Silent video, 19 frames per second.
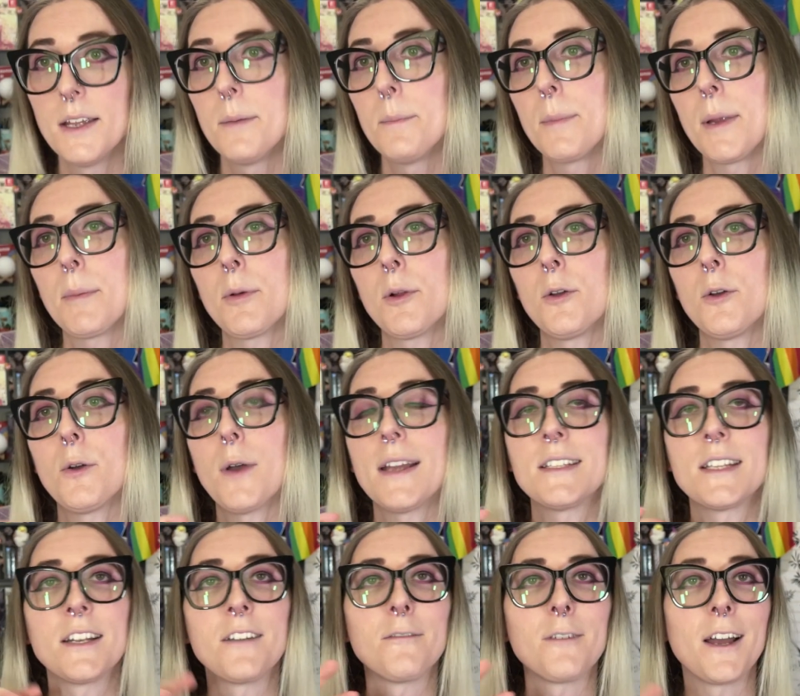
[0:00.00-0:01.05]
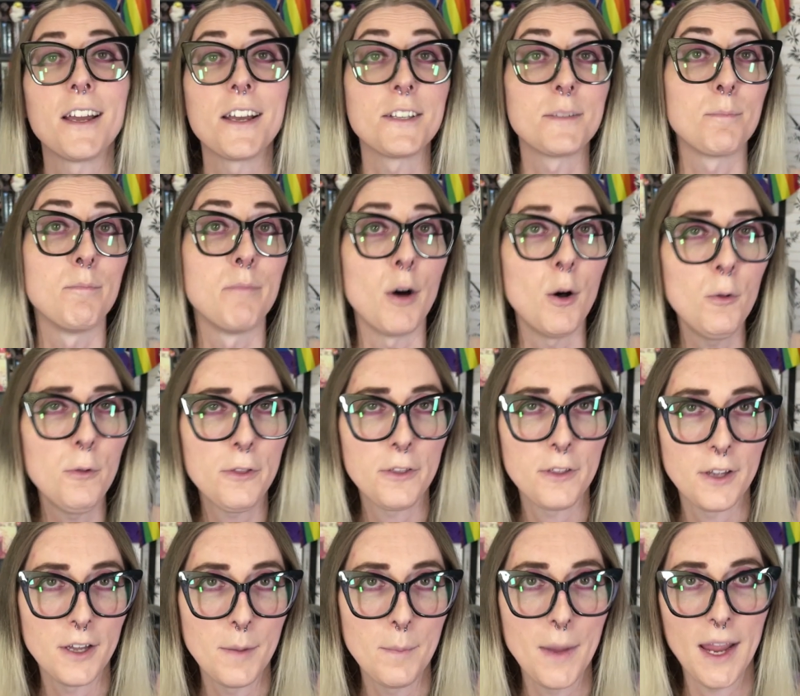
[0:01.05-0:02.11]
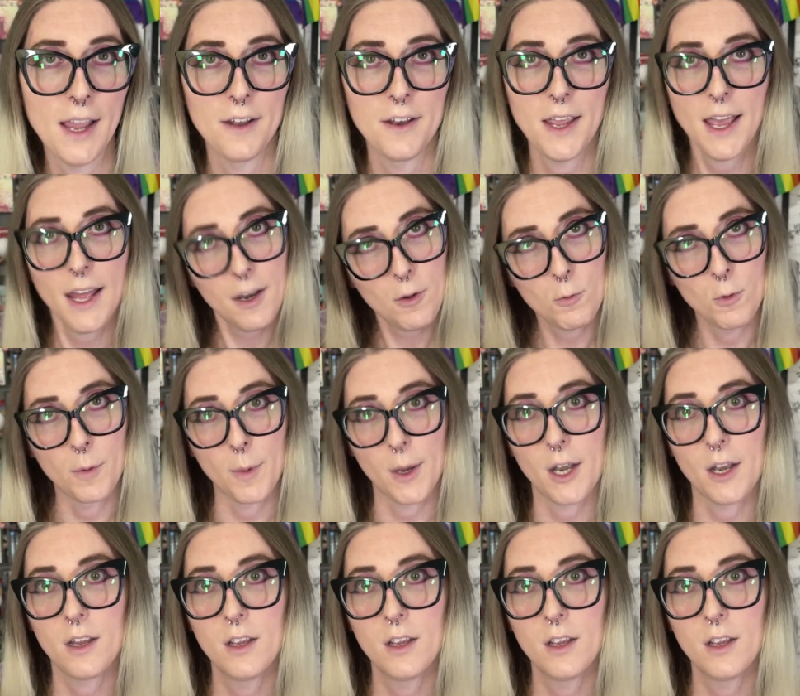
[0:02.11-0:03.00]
people who identify as both a man and a woman,